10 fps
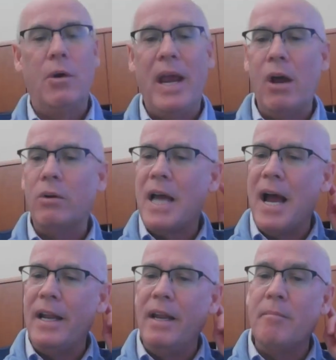Shohei
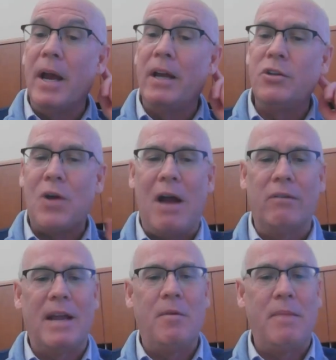Ohtani, and Mike
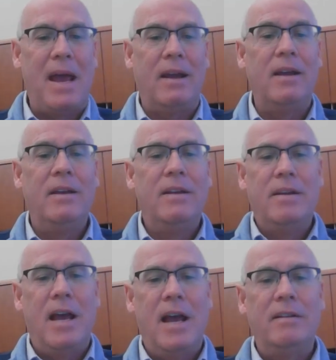Trout coming back
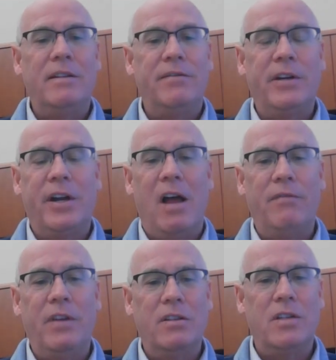uh, to
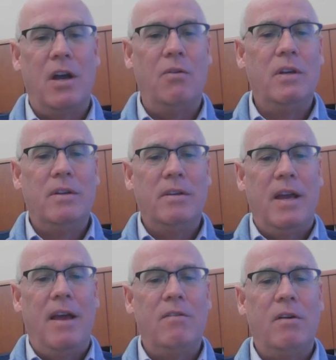Philadelphia. So
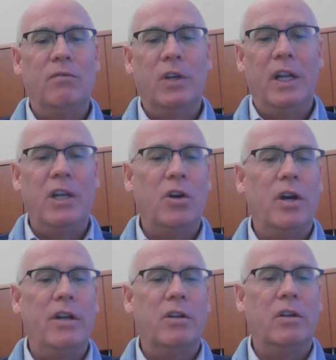uh, a really
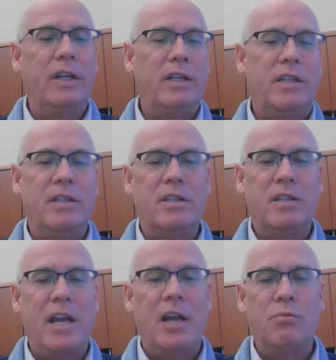good early
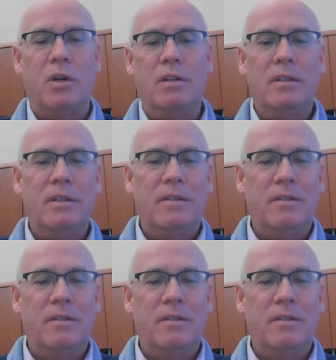season schedule.